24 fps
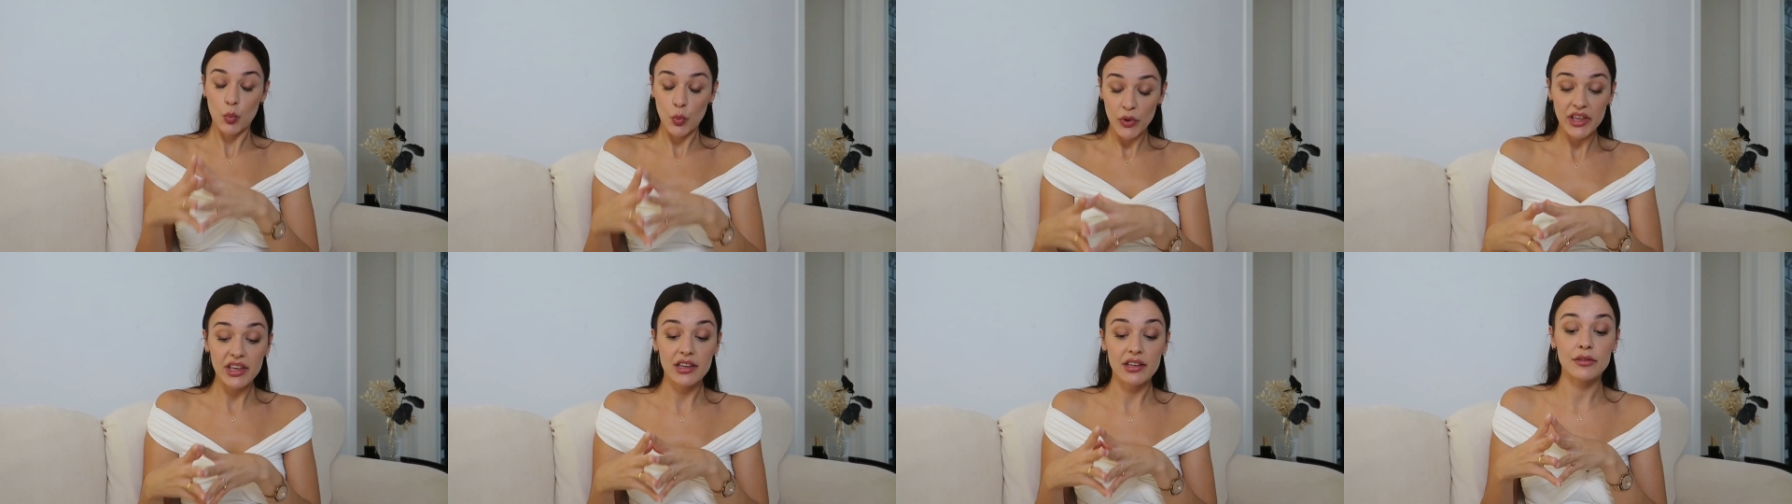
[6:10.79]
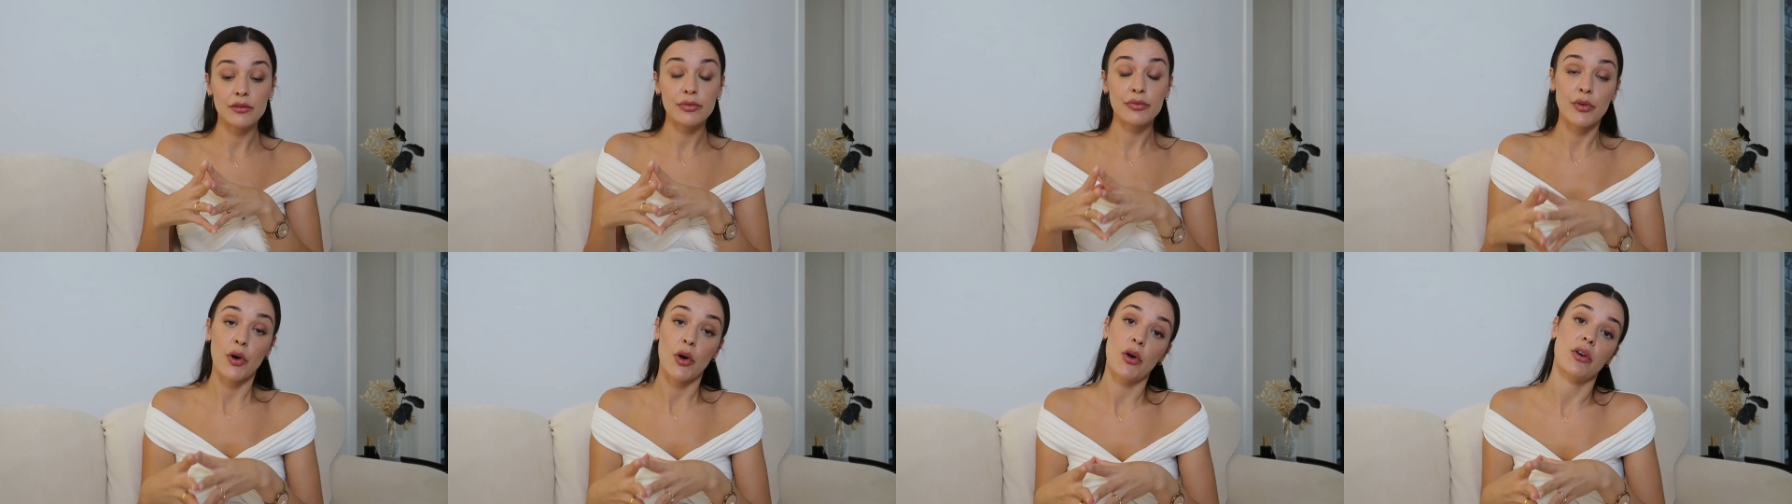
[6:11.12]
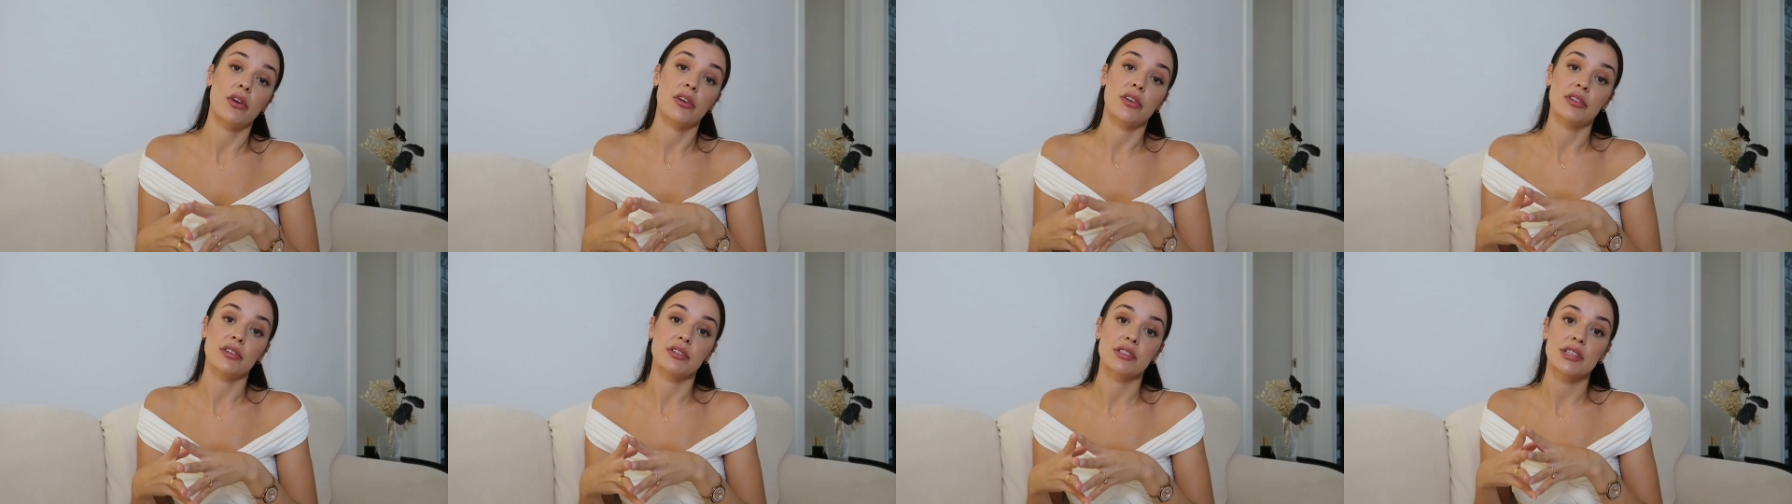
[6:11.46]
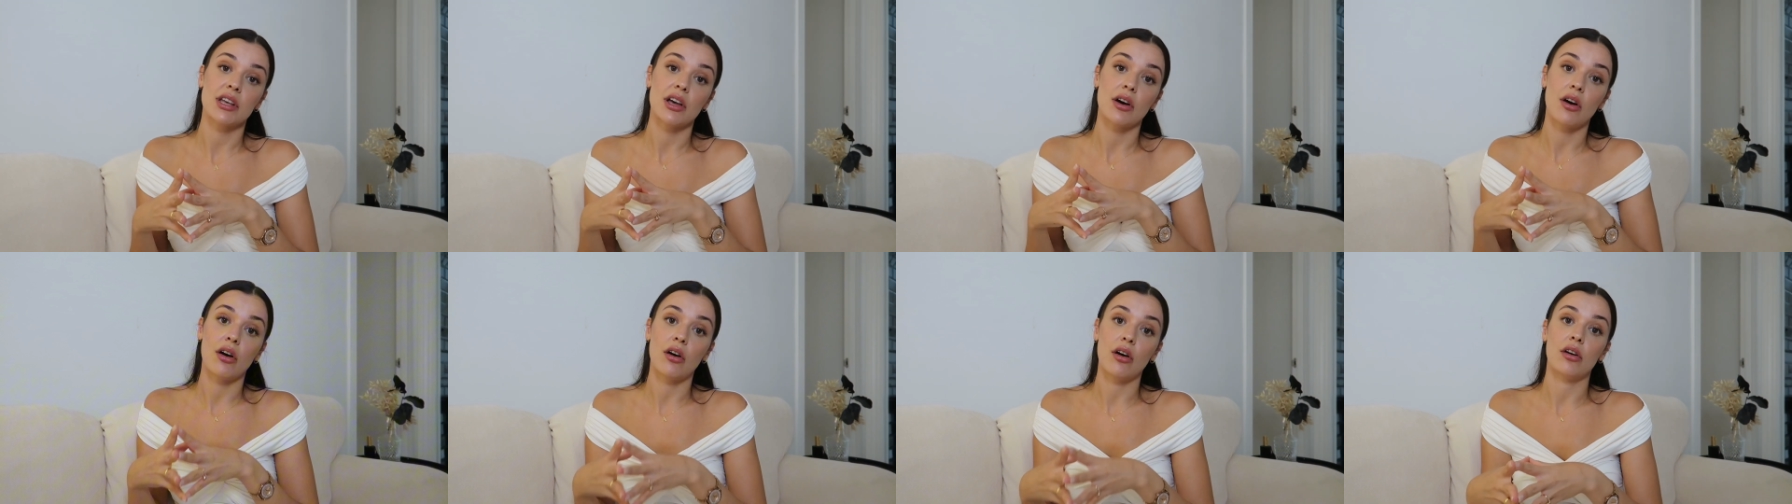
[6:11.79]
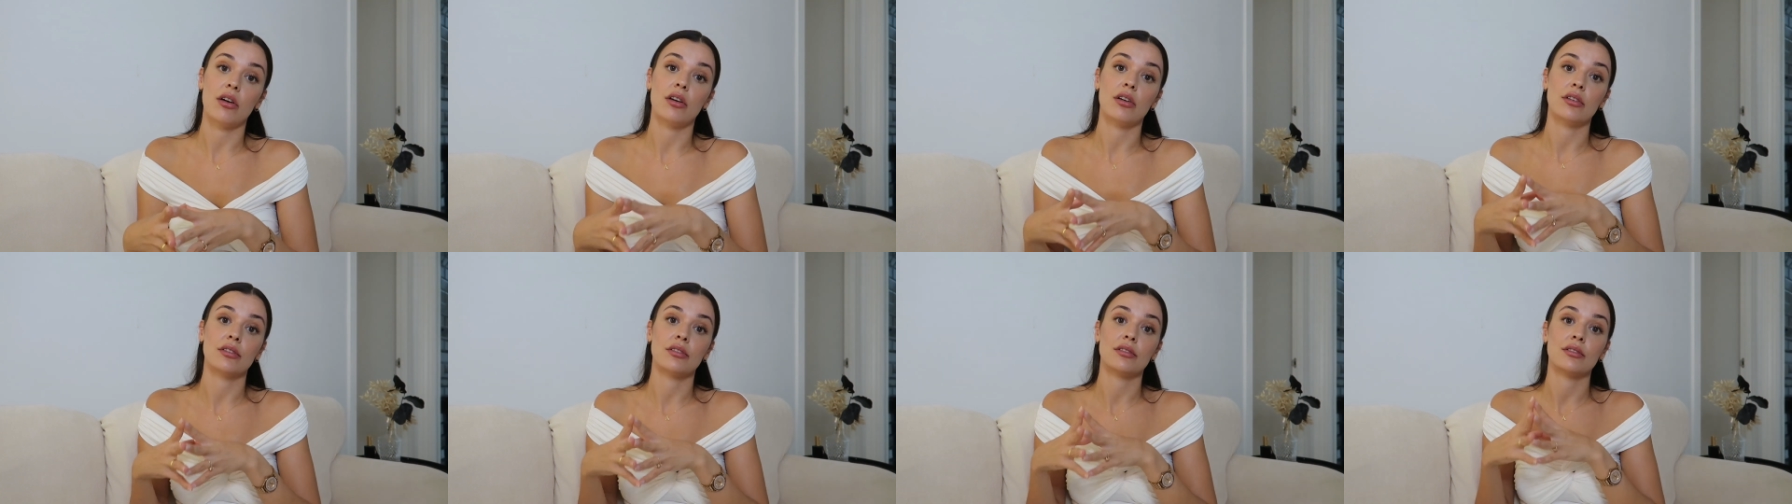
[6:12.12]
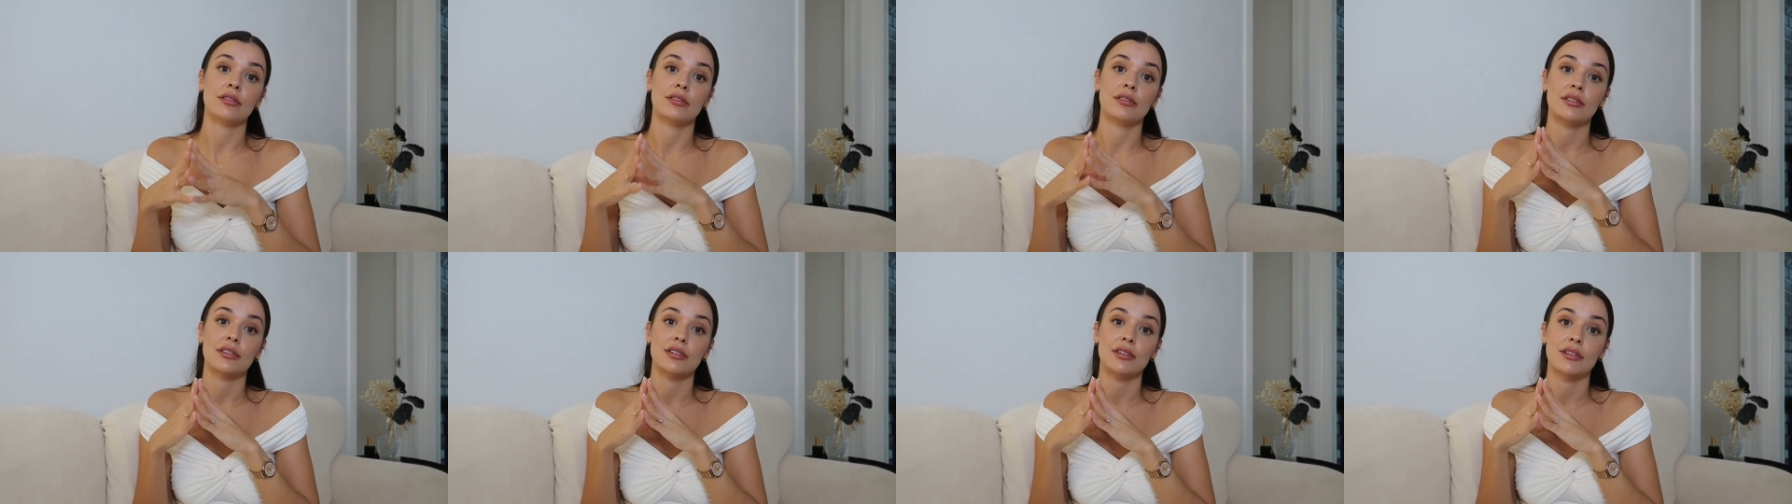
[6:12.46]
we can focus
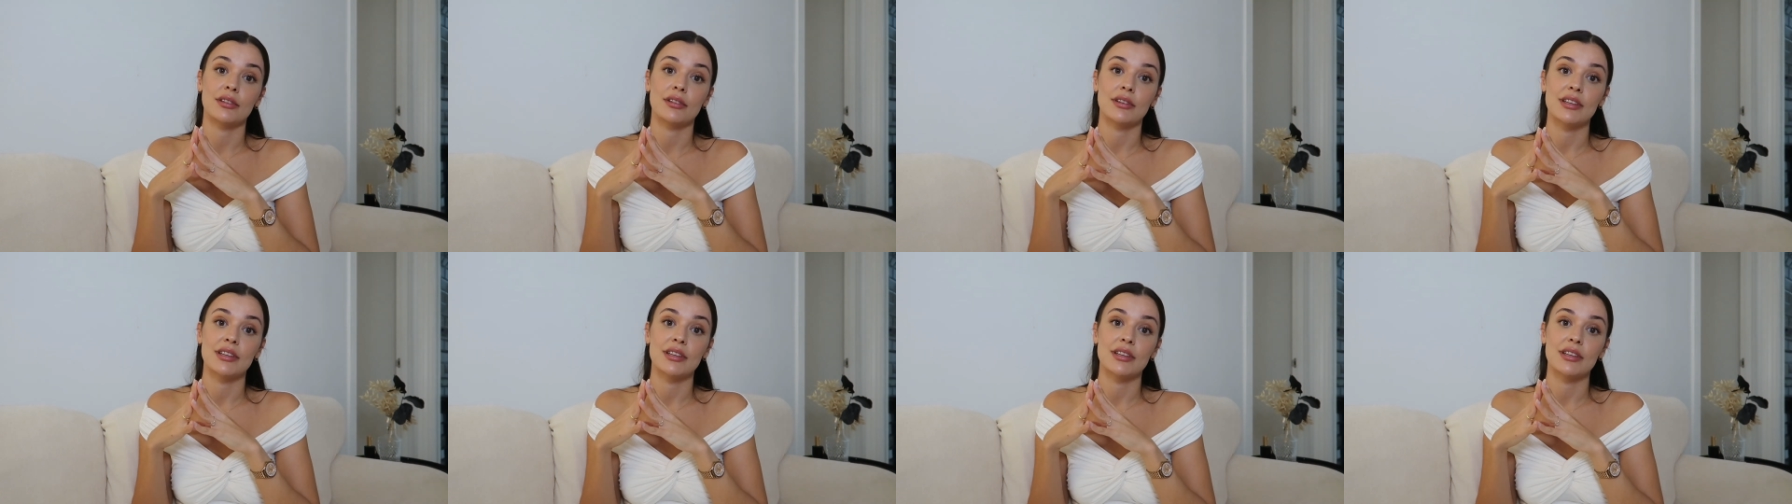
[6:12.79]
on